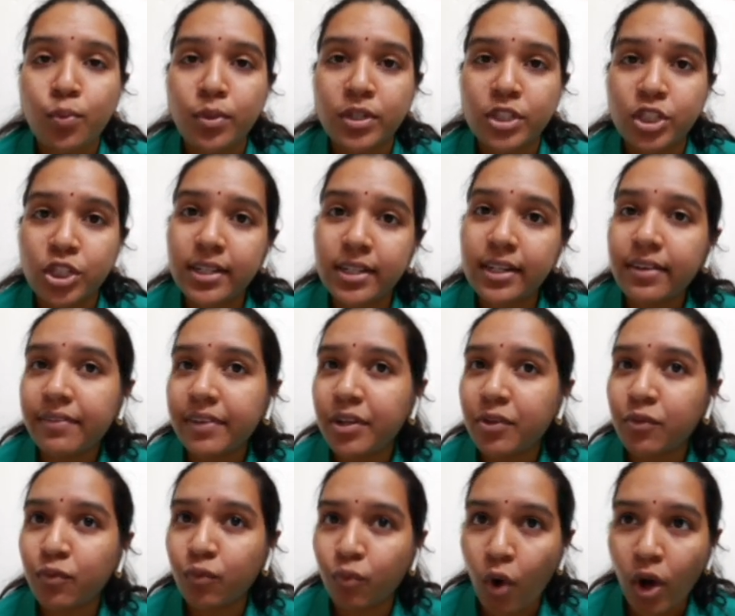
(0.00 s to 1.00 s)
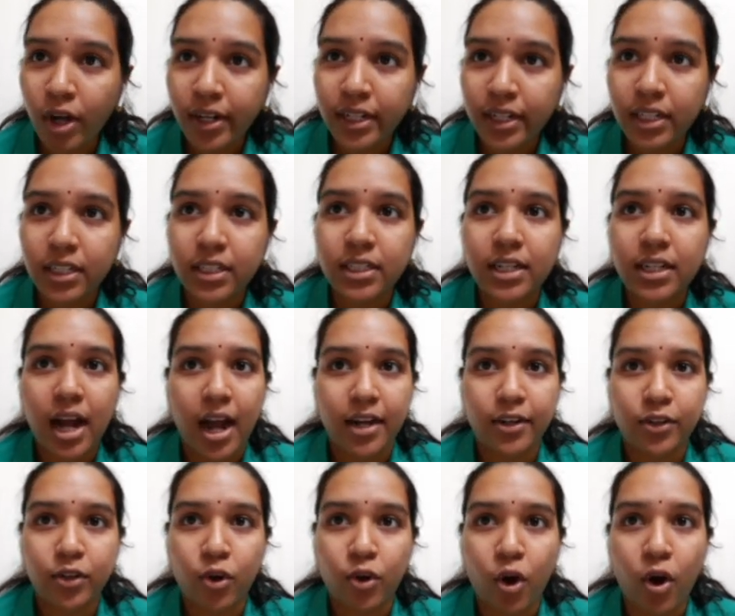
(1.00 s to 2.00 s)
which live in water
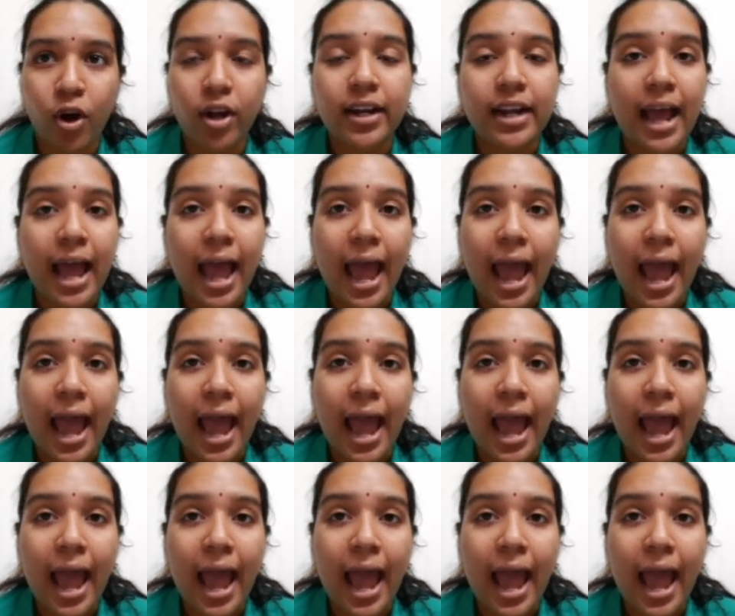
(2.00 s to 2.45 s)
are called